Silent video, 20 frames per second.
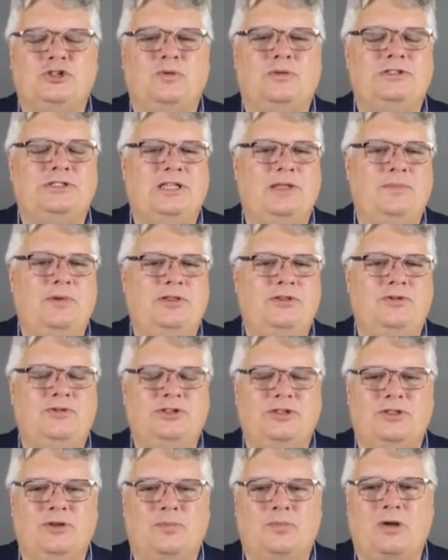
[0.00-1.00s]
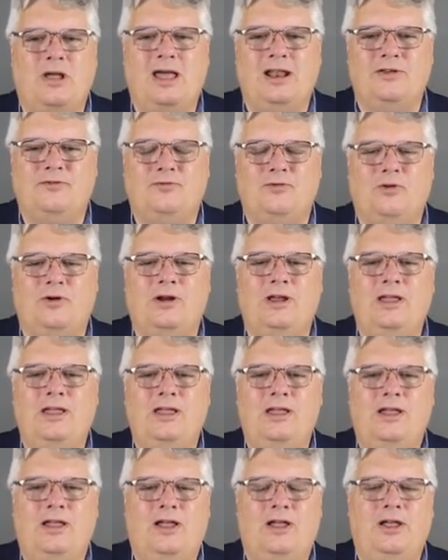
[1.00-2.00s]
once they've been using their product for
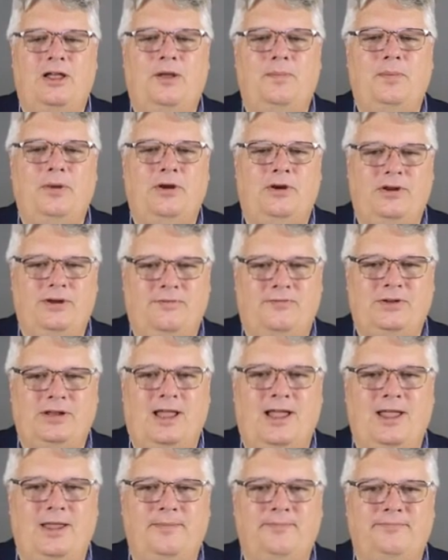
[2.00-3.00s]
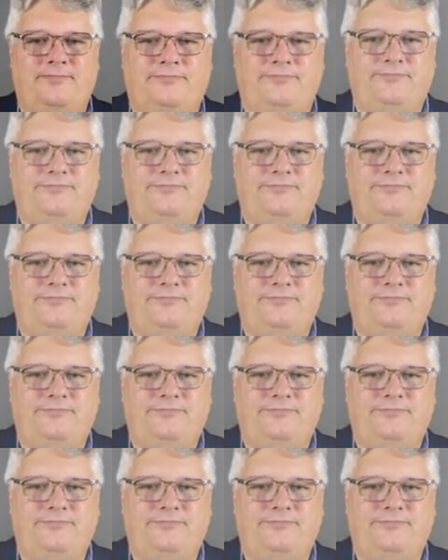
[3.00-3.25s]
a period of time.